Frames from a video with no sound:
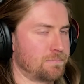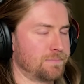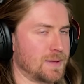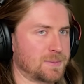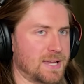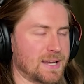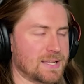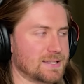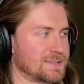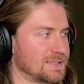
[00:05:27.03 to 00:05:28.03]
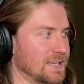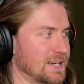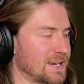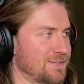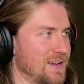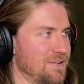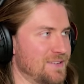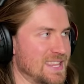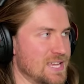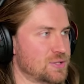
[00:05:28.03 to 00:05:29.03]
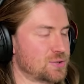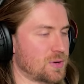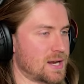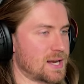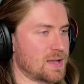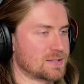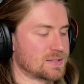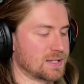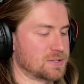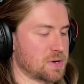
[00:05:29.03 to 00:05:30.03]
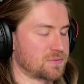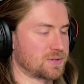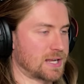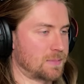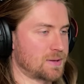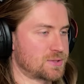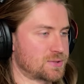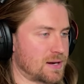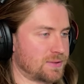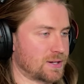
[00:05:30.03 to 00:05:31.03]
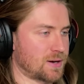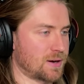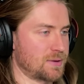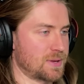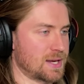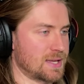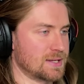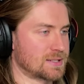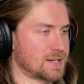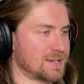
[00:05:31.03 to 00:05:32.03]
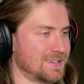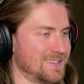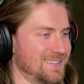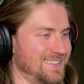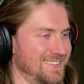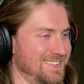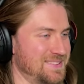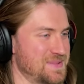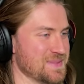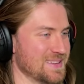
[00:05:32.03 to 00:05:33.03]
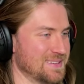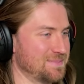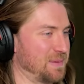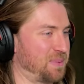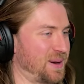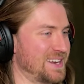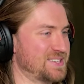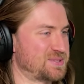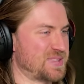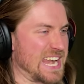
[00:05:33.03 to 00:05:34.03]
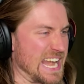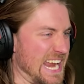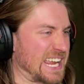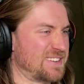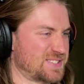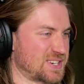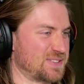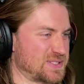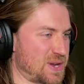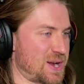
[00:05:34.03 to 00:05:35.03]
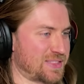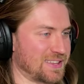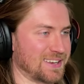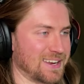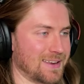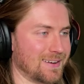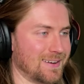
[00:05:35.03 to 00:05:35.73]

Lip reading: I'm getting a little, like, of an itch right now. It's like, don't forget about the traveling cart, you idiot. My brain is doing that negative self-talk thing again.